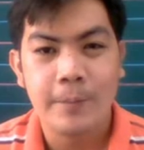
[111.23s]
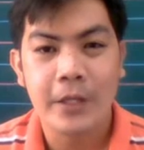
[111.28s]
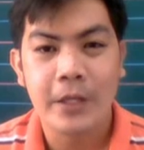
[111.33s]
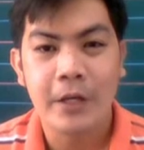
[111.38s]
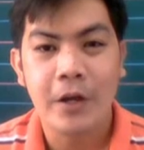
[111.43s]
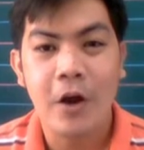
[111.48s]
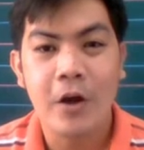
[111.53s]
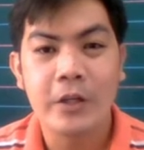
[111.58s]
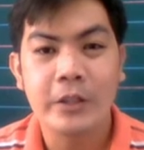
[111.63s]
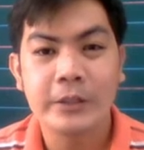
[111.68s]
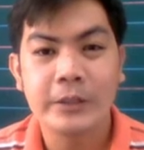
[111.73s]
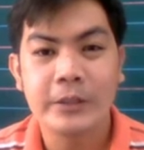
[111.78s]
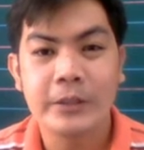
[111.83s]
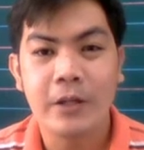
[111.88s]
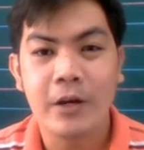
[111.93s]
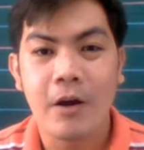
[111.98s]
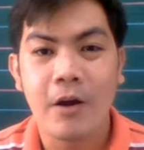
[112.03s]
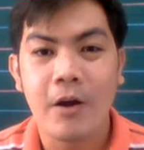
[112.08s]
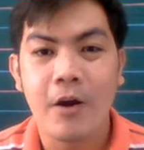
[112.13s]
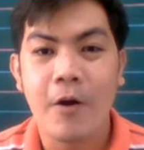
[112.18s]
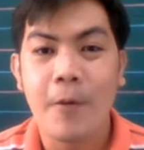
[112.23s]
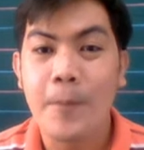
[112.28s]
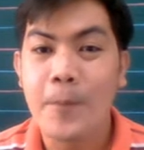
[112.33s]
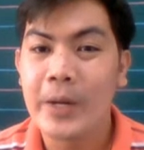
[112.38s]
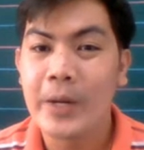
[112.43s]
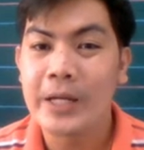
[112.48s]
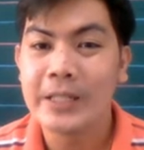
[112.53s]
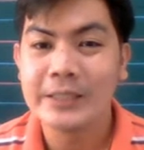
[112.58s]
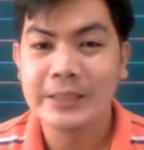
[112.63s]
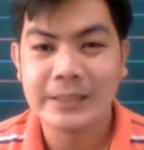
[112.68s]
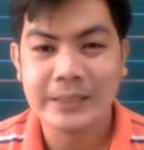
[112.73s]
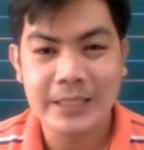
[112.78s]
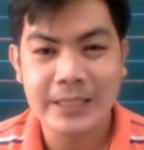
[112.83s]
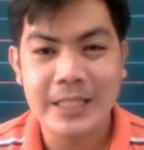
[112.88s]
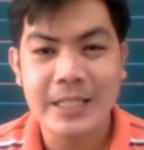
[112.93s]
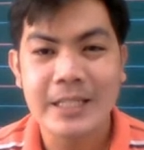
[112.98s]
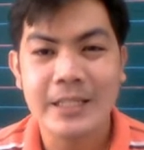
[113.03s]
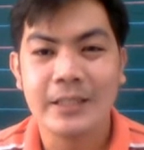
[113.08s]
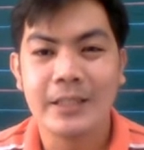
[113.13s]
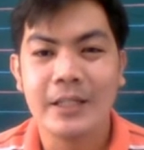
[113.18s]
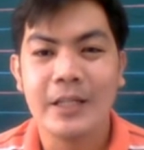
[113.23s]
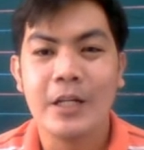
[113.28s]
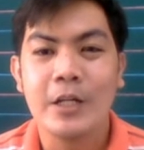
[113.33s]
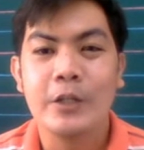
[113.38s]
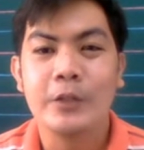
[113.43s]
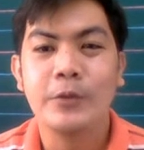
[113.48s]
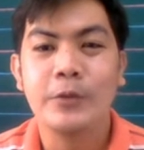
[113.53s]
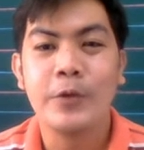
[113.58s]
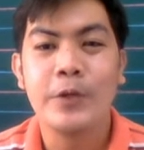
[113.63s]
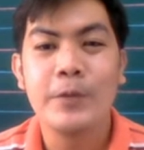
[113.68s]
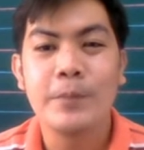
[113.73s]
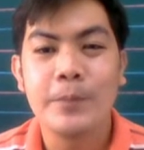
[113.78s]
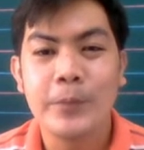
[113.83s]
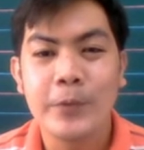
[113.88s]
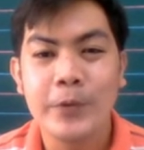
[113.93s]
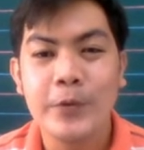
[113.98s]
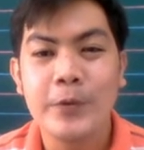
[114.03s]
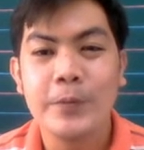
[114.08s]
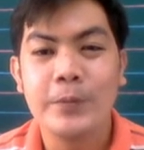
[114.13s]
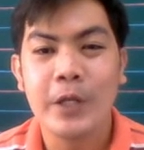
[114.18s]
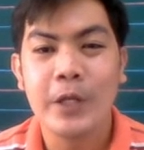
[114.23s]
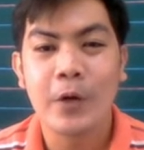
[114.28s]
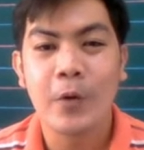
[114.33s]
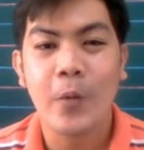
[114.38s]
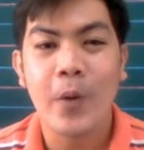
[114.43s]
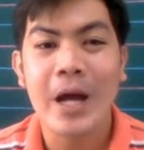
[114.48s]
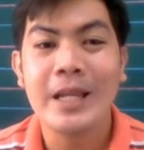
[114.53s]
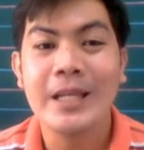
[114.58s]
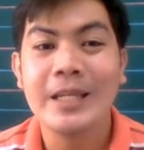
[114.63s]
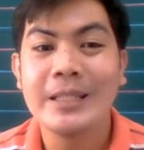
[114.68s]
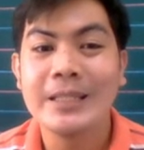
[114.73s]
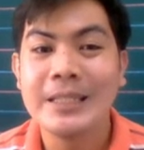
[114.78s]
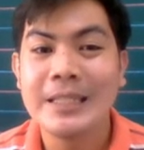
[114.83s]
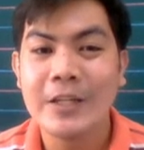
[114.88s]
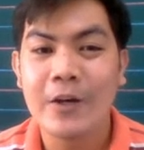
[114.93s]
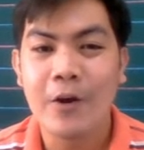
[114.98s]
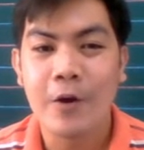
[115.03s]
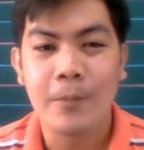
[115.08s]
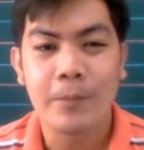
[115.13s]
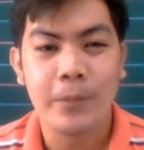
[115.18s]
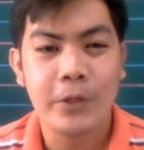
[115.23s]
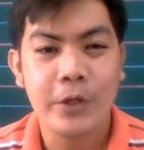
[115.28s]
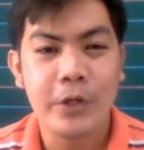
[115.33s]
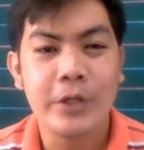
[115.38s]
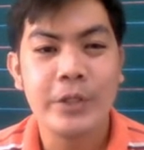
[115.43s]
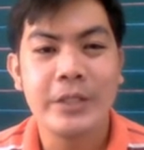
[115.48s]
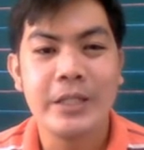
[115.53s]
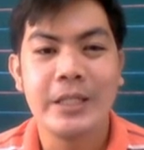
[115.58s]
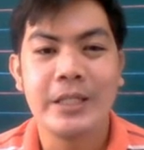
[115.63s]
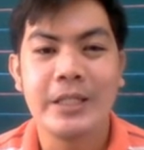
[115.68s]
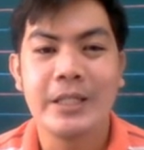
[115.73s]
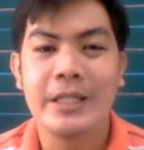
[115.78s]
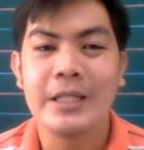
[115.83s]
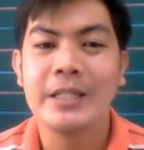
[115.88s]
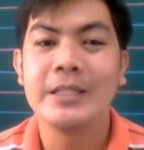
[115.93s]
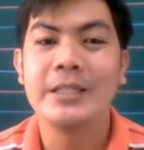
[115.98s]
Because of my zeal to improve the quality of learning